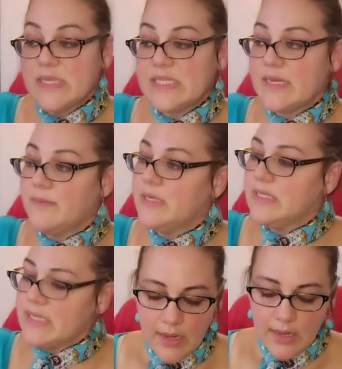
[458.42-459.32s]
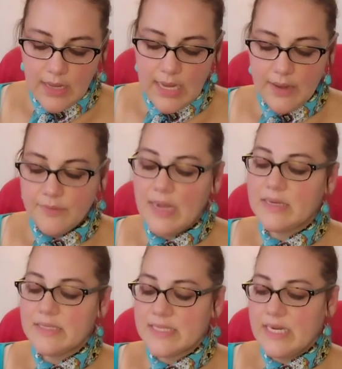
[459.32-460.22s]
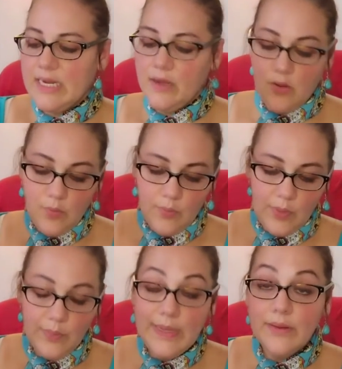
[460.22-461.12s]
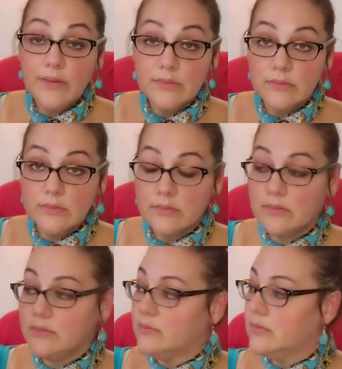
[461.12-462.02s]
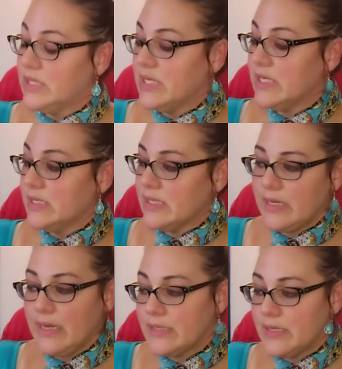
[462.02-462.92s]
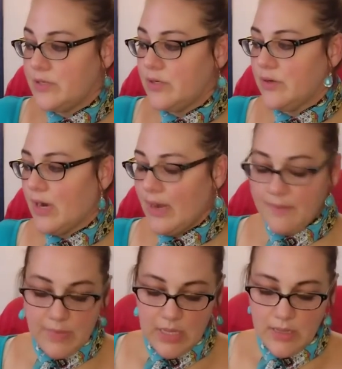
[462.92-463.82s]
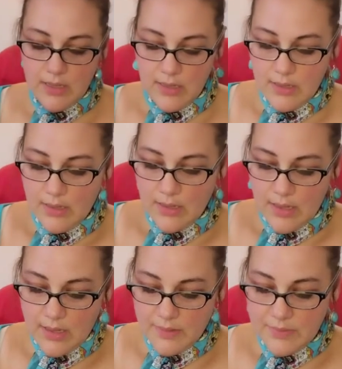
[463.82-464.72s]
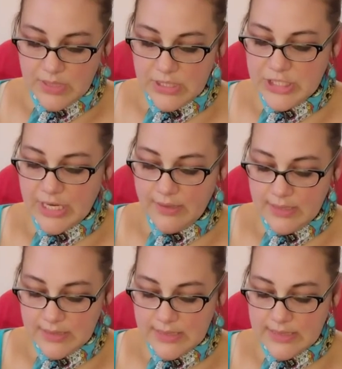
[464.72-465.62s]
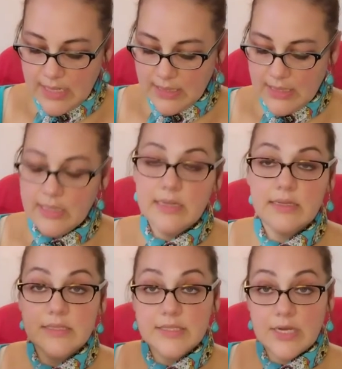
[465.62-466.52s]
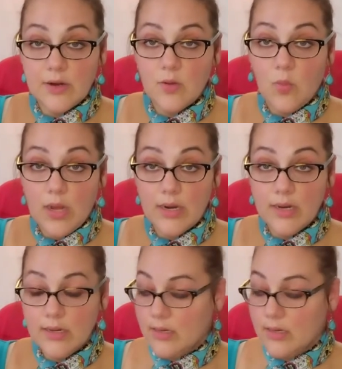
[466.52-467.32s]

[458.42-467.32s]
The Summons. Rattlesnake Romeo, which is, I guess, a true crime. Sharon Sala, Dark Water.